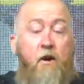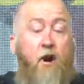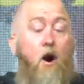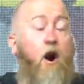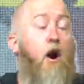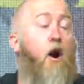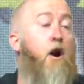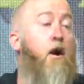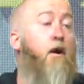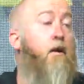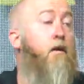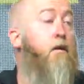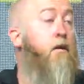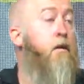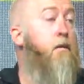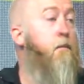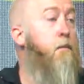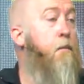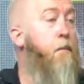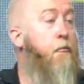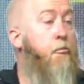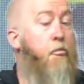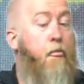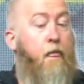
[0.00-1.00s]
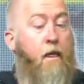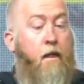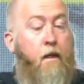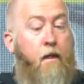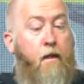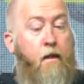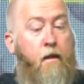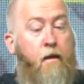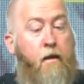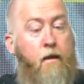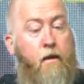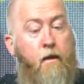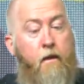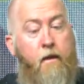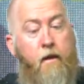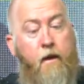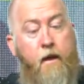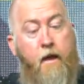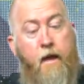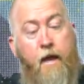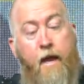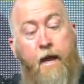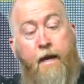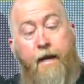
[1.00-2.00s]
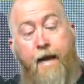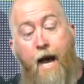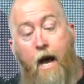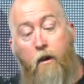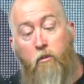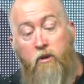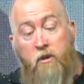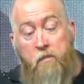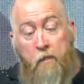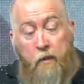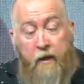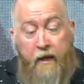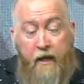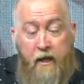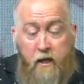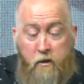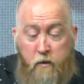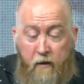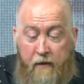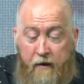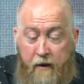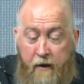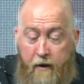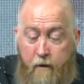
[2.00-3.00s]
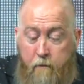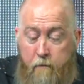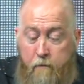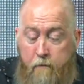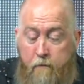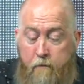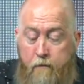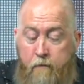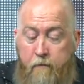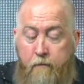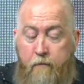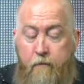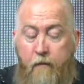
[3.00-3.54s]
own heart and God was pleased with him.